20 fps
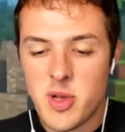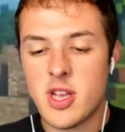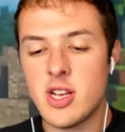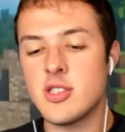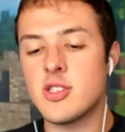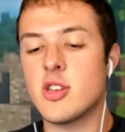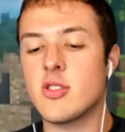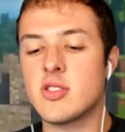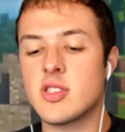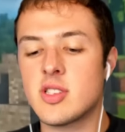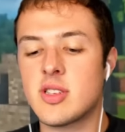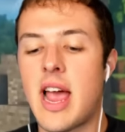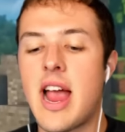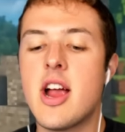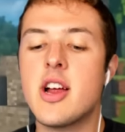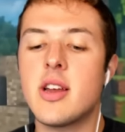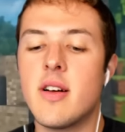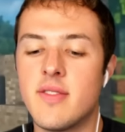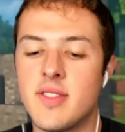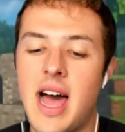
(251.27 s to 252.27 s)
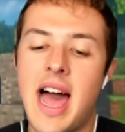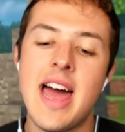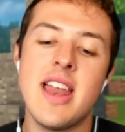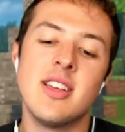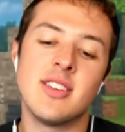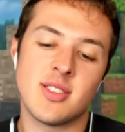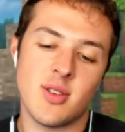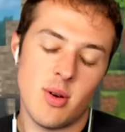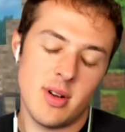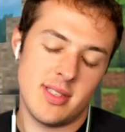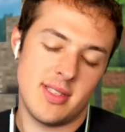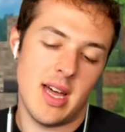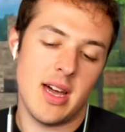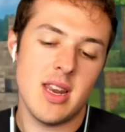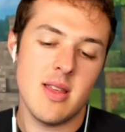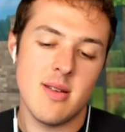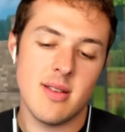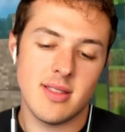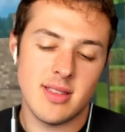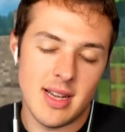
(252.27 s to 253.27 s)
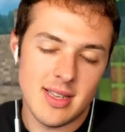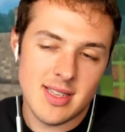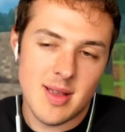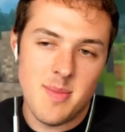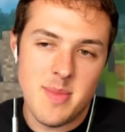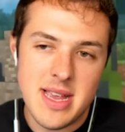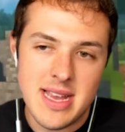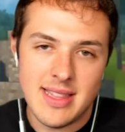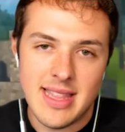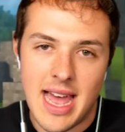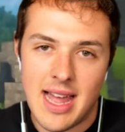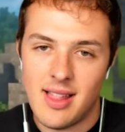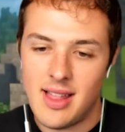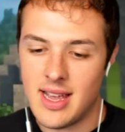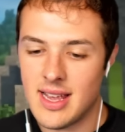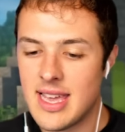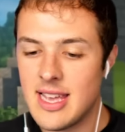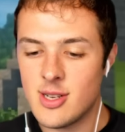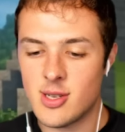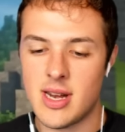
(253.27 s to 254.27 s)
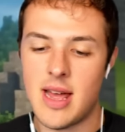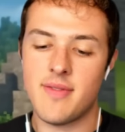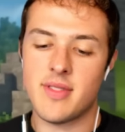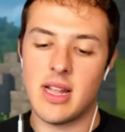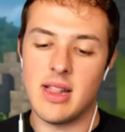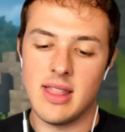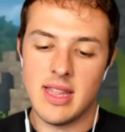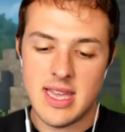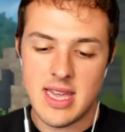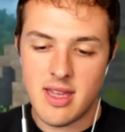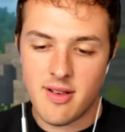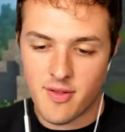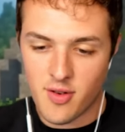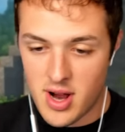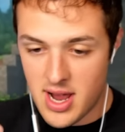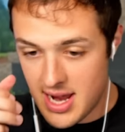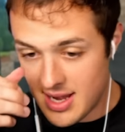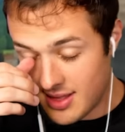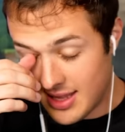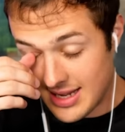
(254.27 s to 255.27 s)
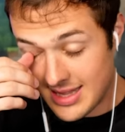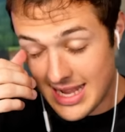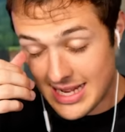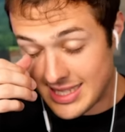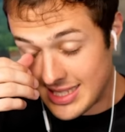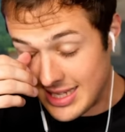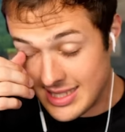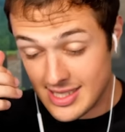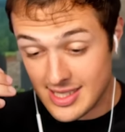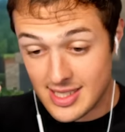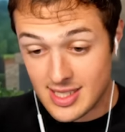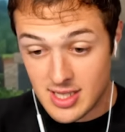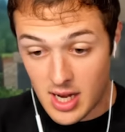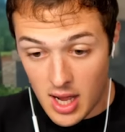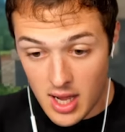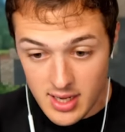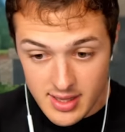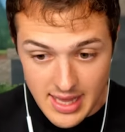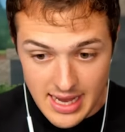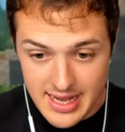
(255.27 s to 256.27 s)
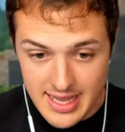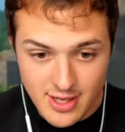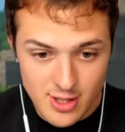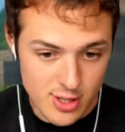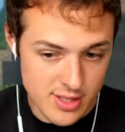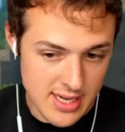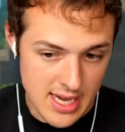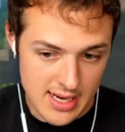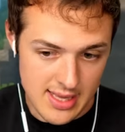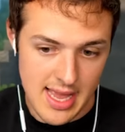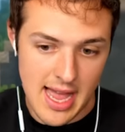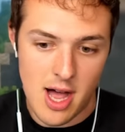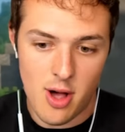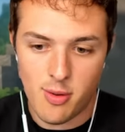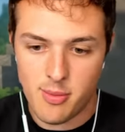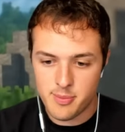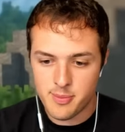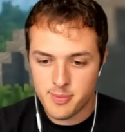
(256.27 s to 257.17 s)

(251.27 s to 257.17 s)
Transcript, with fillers: because they're scared of dinosaurs doesn't, doesn't mean that, like, he should have to leave, right? Like, that's his son that he just kicked out.